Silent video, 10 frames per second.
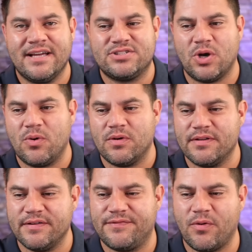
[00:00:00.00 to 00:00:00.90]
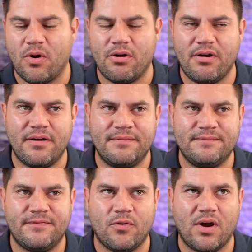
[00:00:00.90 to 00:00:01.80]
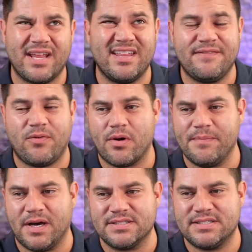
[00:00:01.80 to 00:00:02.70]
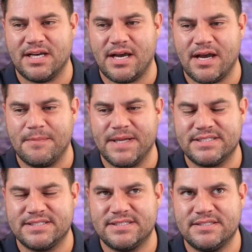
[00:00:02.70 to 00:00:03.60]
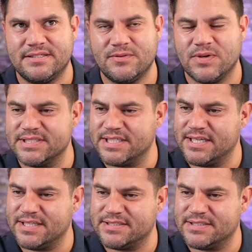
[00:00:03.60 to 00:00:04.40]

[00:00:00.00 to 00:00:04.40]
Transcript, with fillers: So for for I think four months. Um, it's what is it?